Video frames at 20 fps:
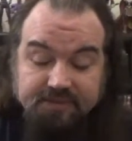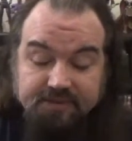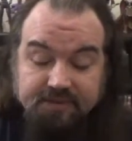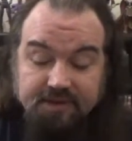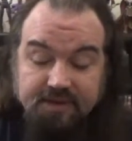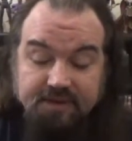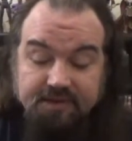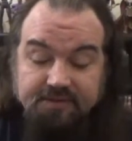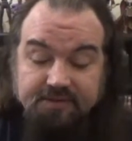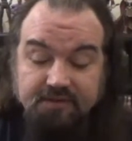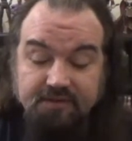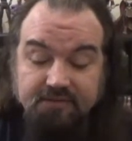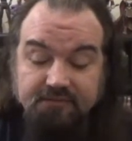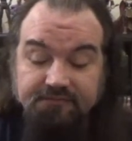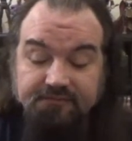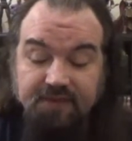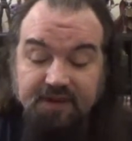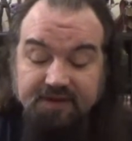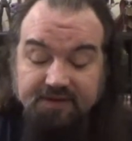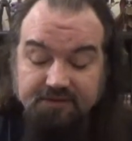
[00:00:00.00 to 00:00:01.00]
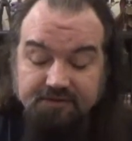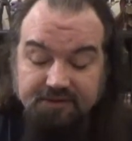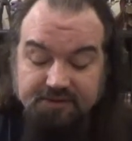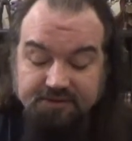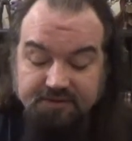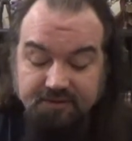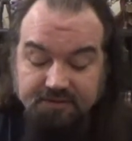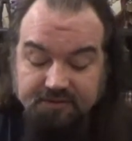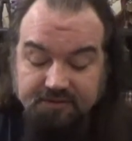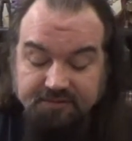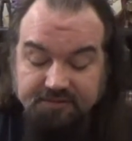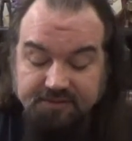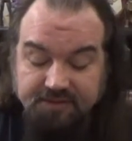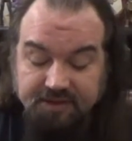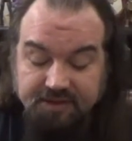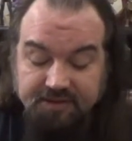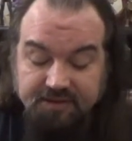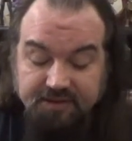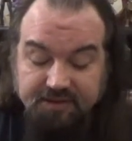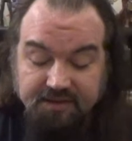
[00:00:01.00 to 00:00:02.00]
And as they're fighting the creature, though,
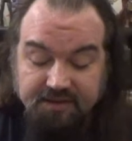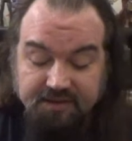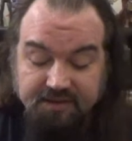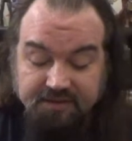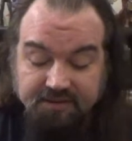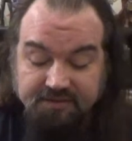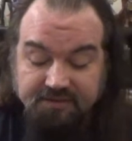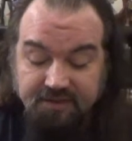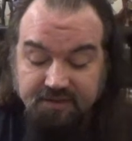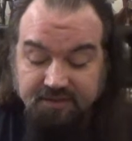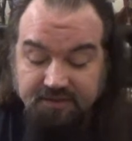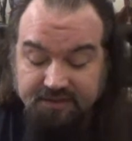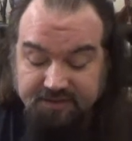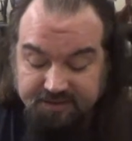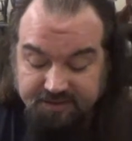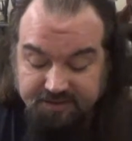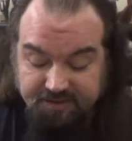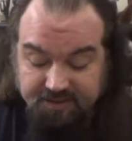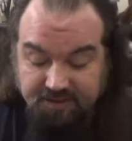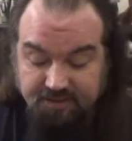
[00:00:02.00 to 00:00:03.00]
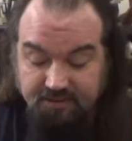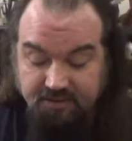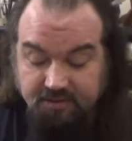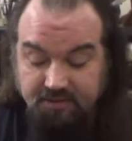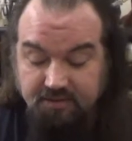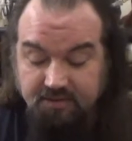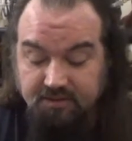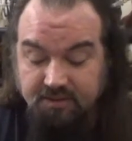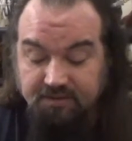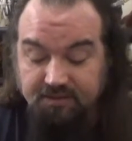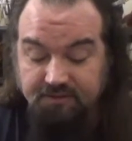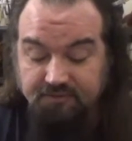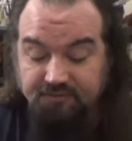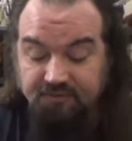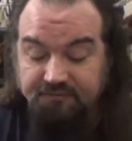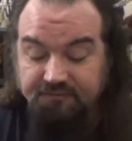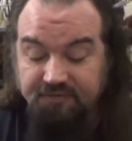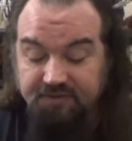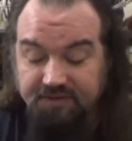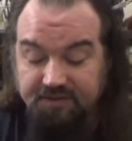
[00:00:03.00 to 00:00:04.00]
it is suddenly and
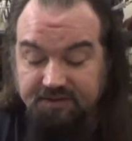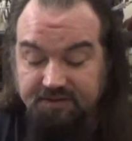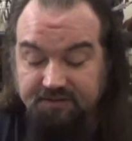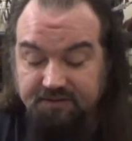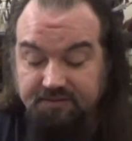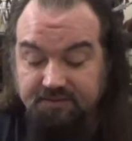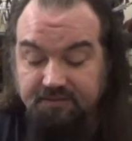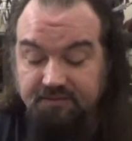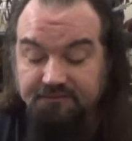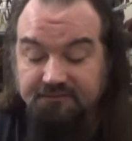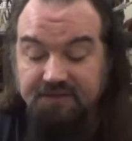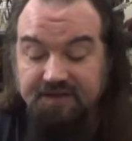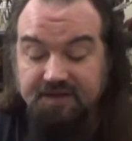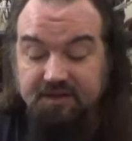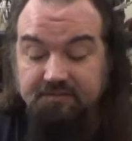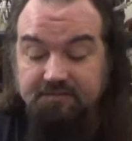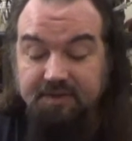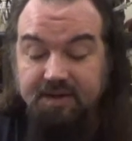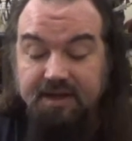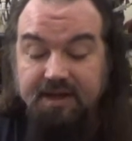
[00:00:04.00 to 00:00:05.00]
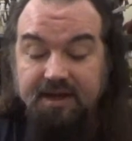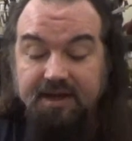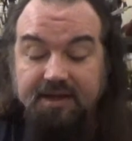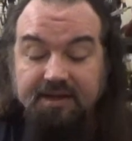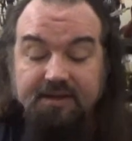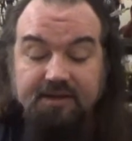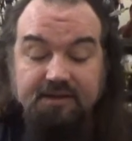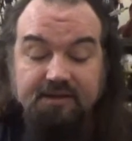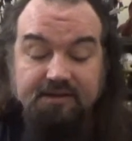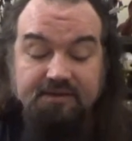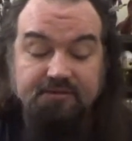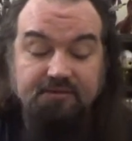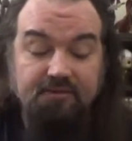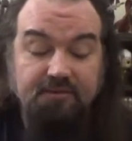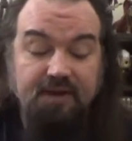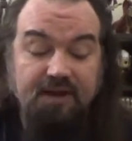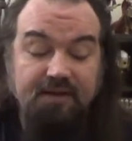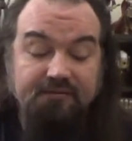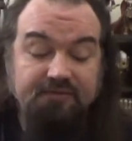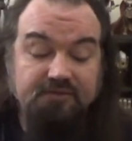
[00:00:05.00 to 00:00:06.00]
swiftly defeated by a new
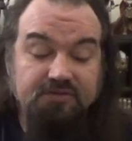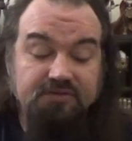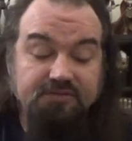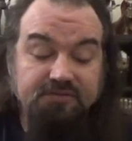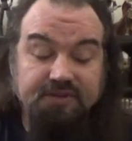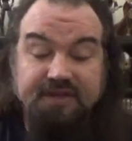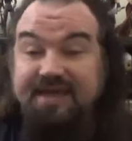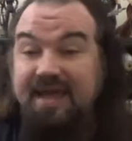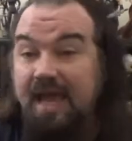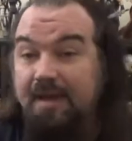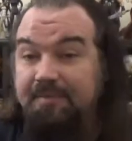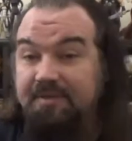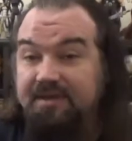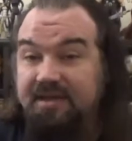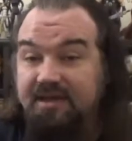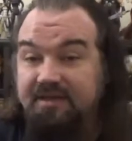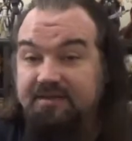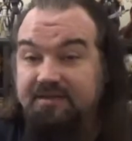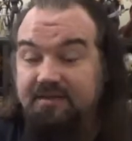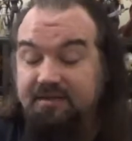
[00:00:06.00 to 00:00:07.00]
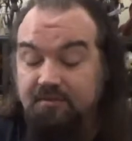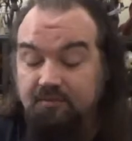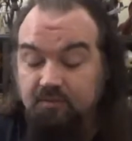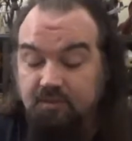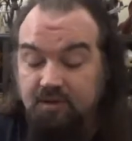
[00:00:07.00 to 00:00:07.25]
arrival who decapitates it in